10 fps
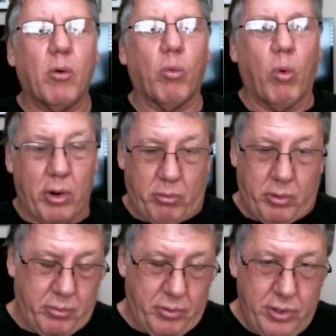want to
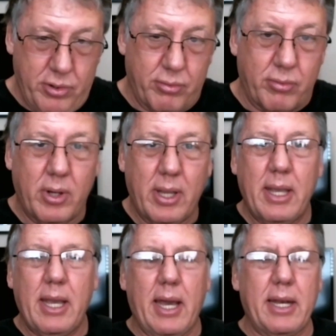work with you.
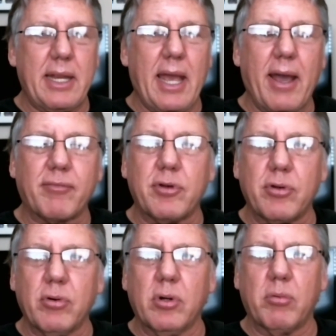And you have to
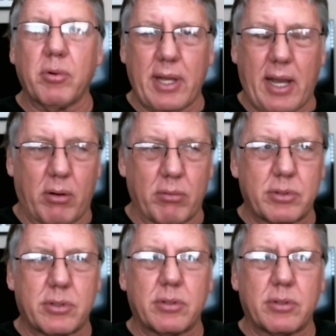do it without